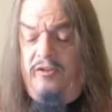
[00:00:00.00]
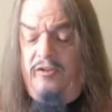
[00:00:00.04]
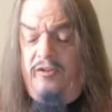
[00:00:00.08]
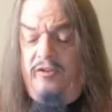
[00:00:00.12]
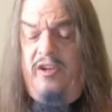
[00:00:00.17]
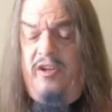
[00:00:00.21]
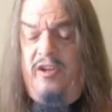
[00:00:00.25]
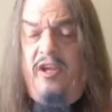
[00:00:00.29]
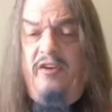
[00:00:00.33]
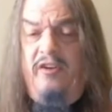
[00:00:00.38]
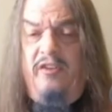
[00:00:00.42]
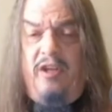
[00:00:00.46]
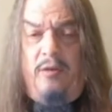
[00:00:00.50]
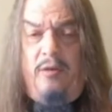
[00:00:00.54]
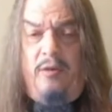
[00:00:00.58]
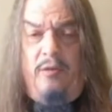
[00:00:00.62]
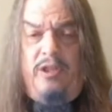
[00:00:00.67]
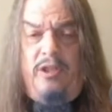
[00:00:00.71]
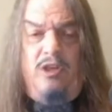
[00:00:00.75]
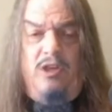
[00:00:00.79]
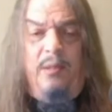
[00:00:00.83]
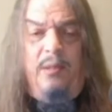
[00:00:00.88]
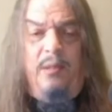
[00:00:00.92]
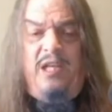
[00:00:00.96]
says that, well,
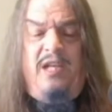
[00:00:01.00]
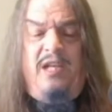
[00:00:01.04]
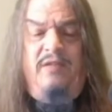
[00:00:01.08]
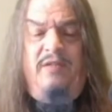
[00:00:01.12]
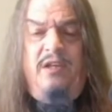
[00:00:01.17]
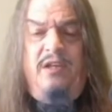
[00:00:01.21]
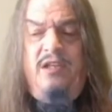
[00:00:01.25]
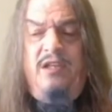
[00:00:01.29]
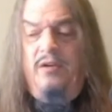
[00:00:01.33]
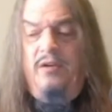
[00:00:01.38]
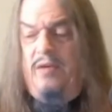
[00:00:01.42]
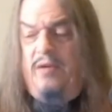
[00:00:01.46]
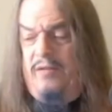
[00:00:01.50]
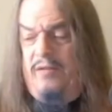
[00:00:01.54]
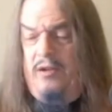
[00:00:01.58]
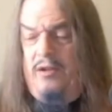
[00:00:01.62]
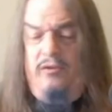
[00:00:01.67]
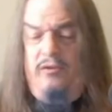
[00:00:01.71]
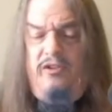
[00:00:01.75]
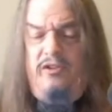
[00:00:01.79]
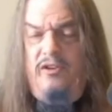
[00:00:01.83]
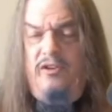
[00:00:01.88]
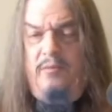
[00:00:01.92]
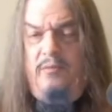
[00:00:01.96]
you believe, you know,
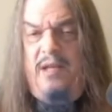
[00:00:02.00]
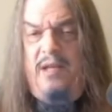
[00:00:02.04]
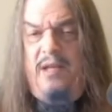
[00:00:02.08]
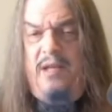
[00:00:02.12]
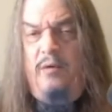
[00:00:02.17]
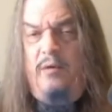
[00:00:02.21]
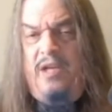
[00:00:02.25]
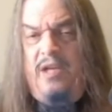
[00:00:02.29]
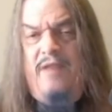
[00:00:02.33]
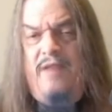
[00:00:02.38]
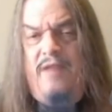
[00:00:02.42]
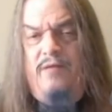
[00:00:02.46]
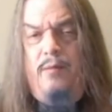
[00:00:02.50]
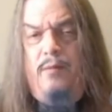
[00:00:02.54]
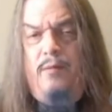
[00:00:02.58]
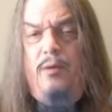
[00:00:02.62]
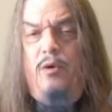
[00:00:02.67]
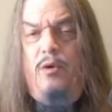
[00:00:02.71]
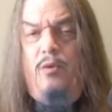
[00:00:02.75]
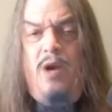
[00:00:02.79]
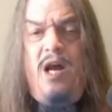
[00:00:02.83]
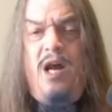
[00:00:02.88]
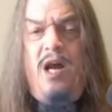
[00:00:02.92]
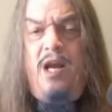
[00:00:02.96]
evolutionists believe we came from a
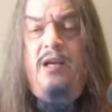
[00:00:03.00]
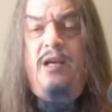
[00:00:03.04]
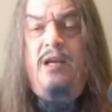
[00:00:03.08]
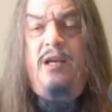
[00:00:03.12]
rock.